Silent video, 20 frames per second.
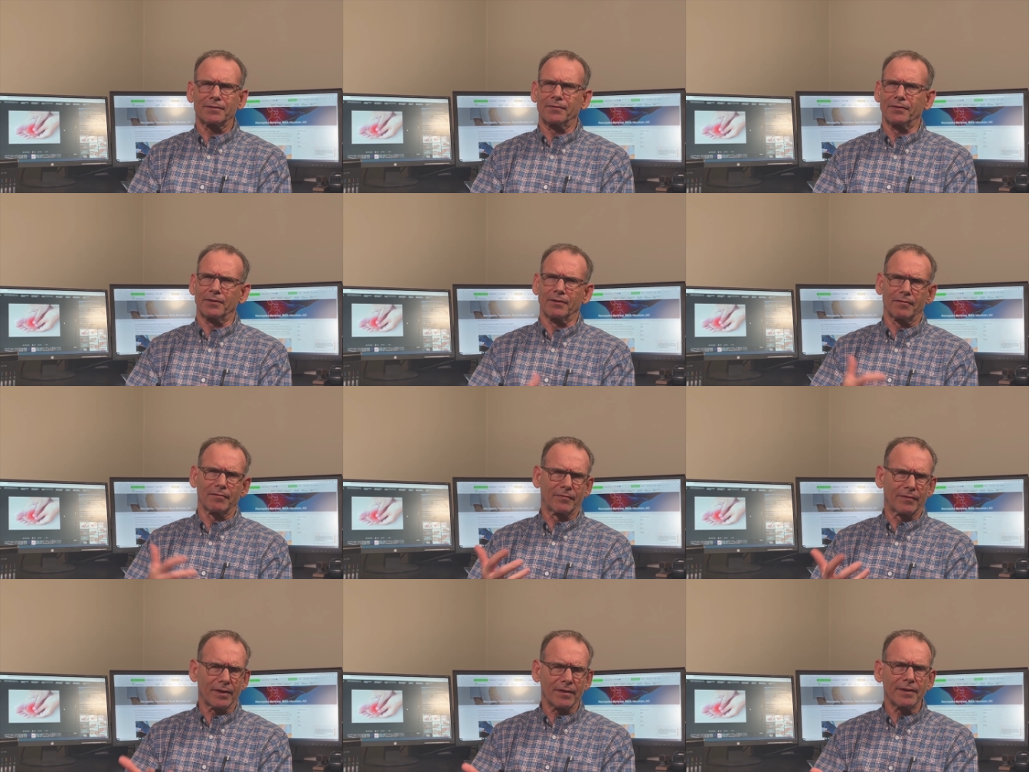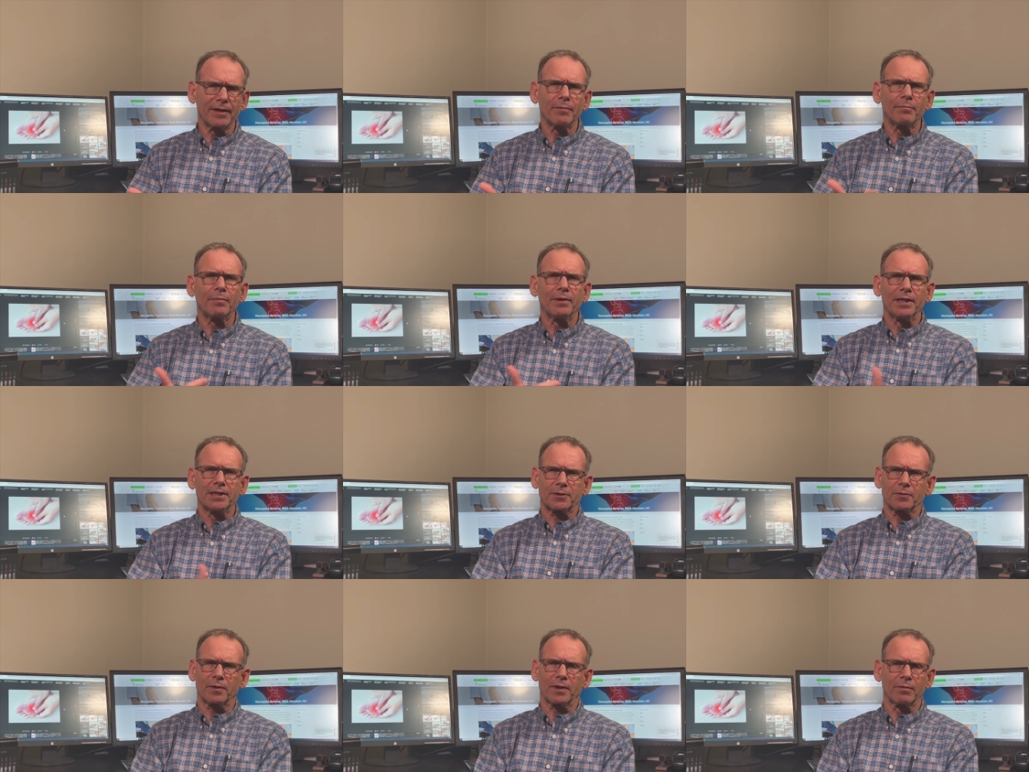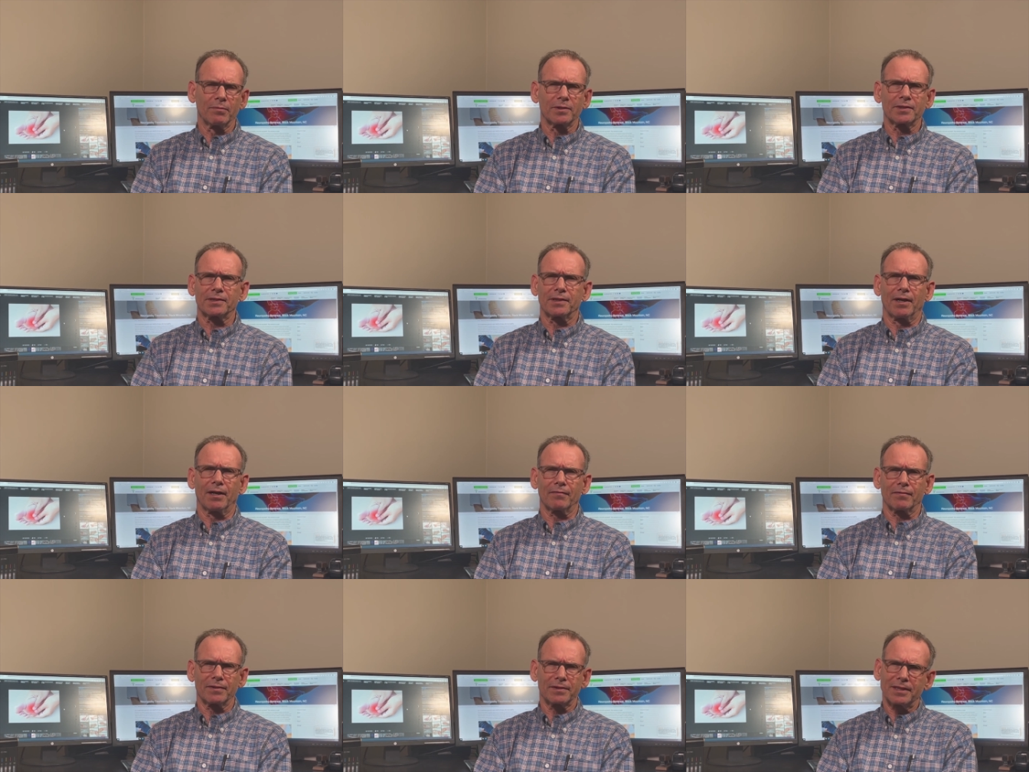feel very at peace with
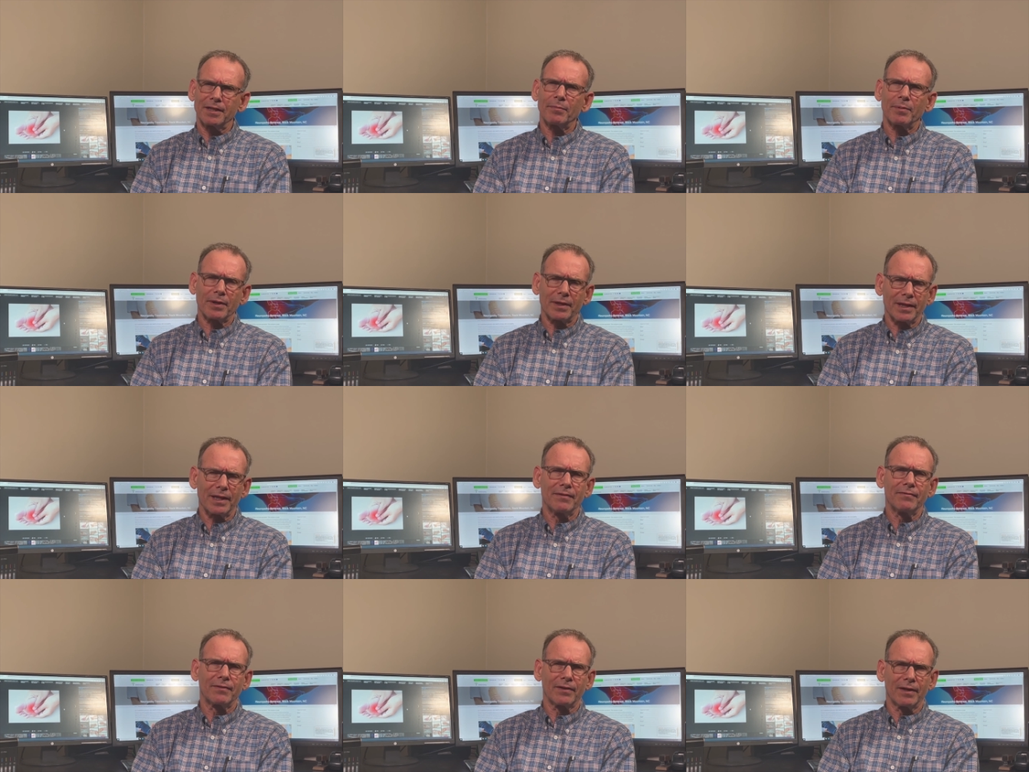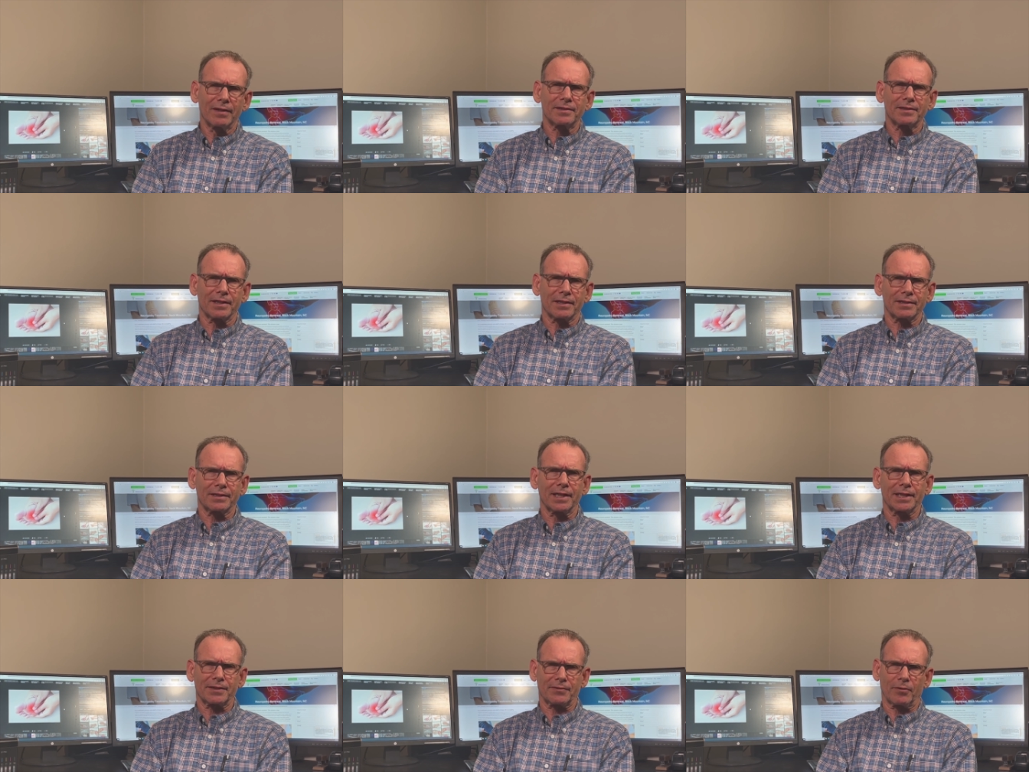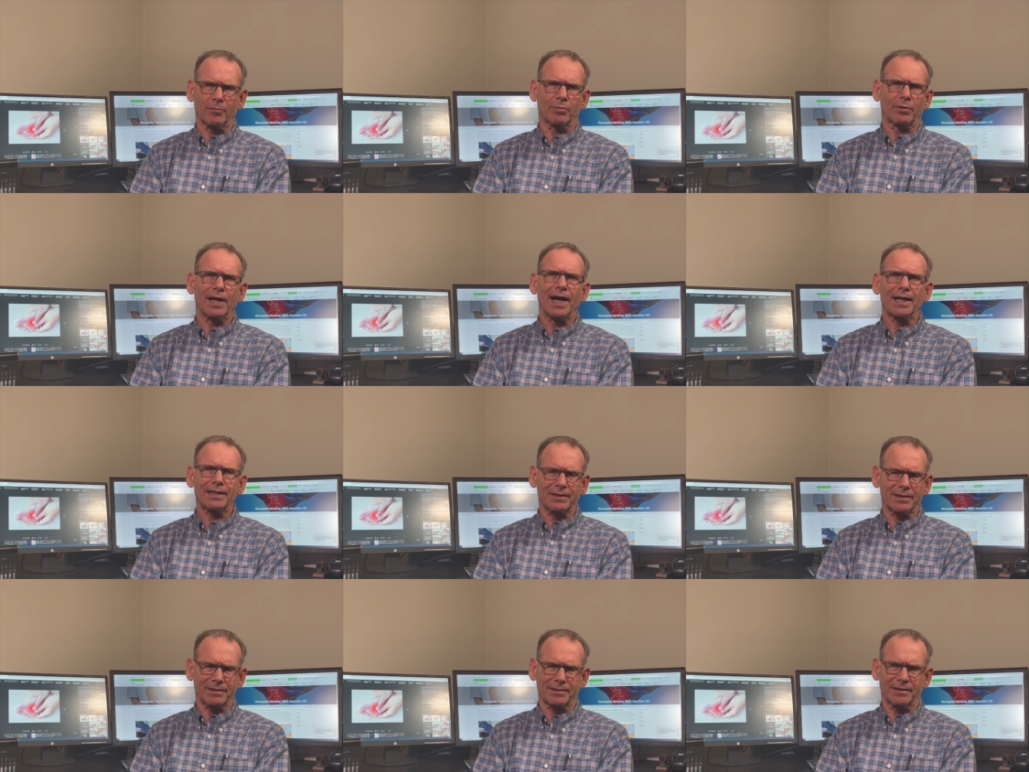themselves, and typically have very successful
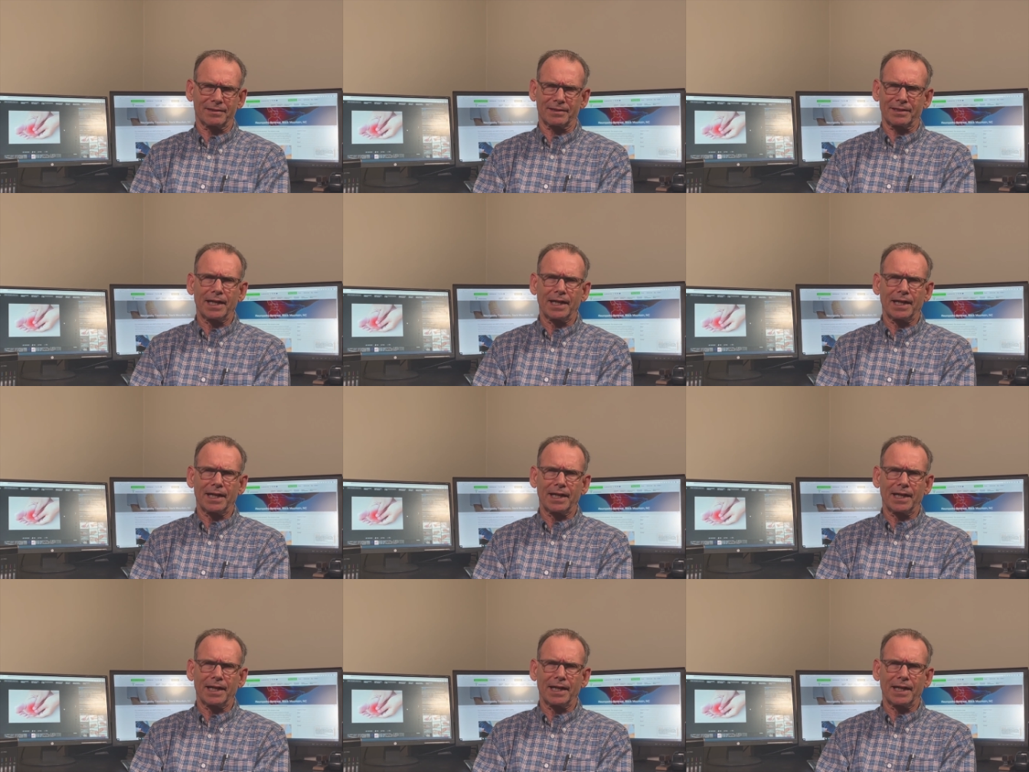practices,